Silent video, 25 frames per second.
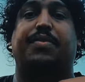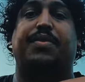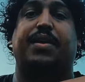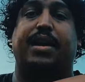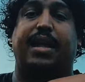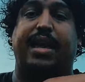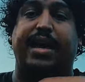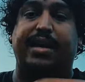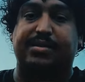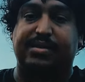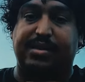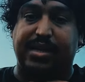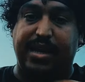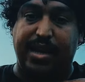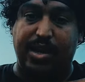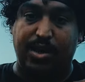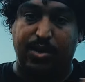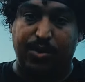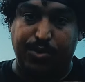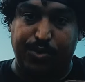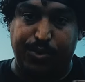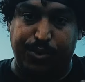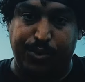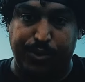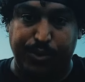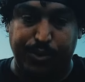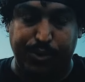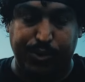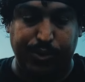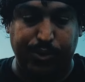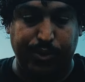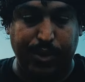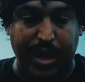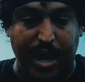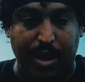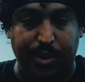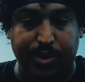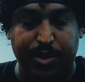and then exhale
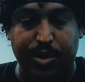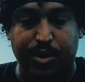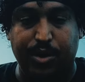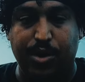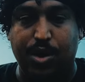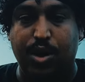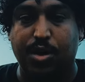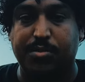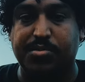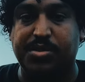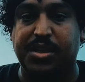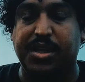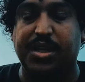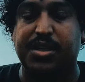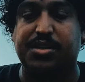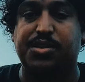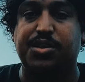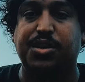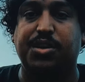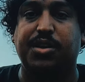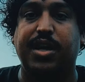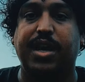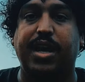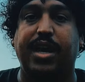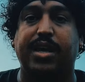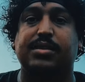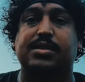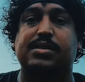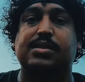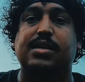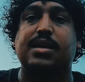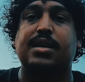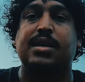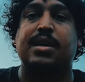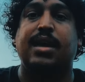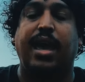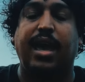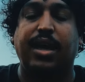out your arms and into your hands
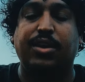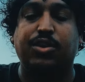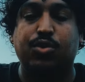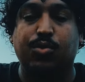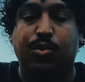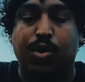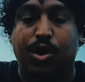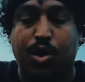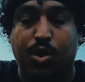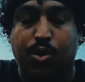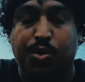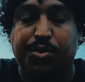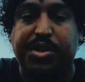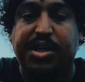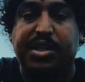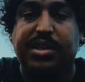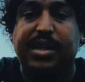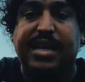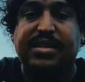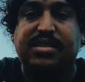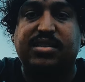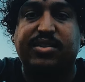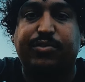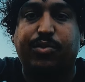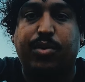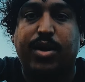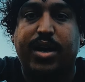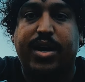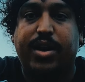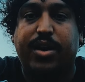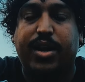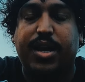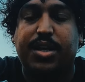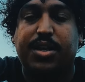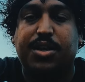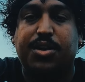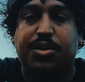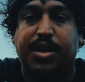and you will hold the glass of water
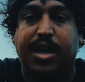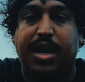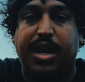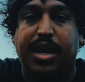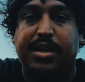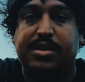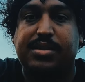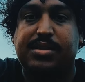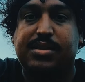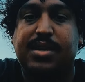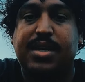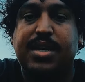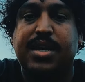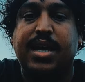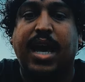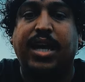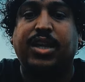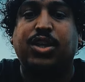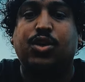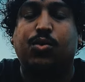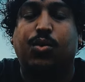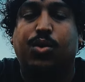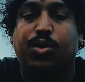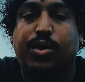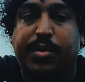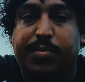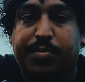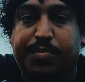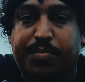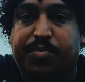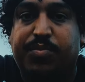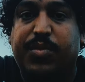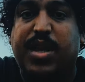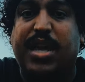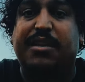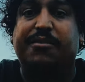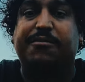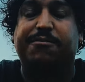in your hands and you will
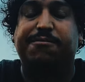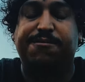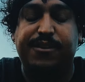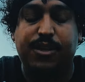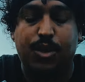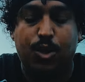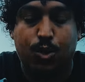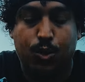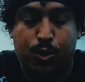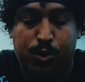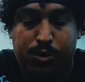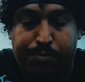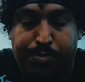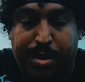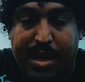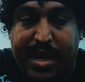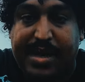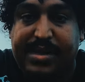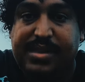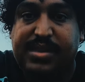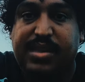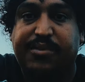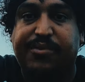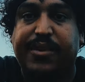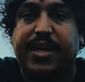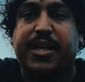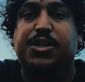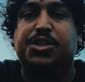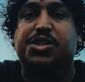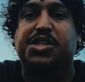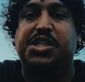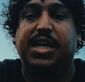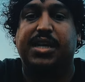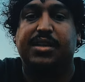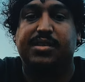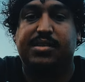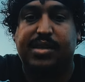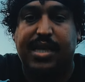infuse positive
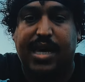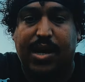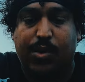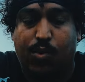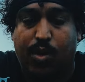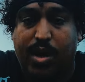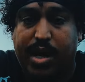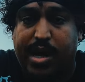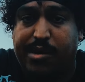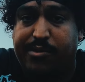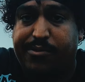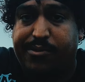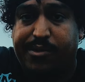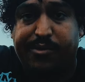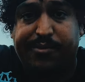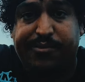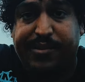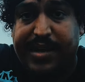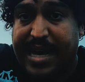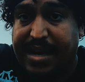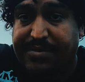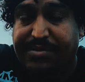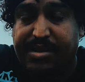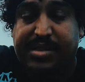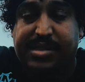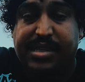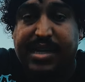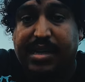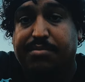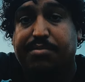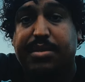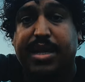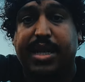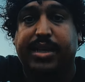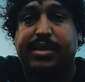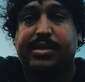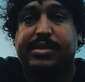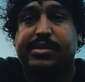energy into that water for five to 10
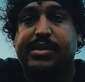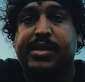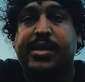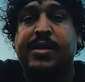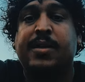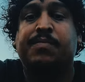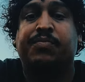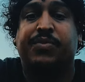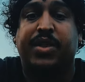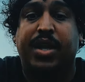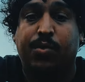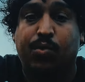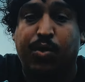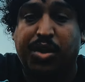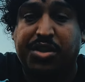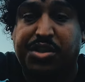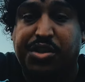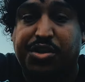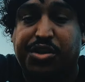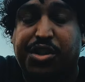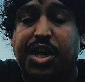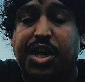minutes. Then once you're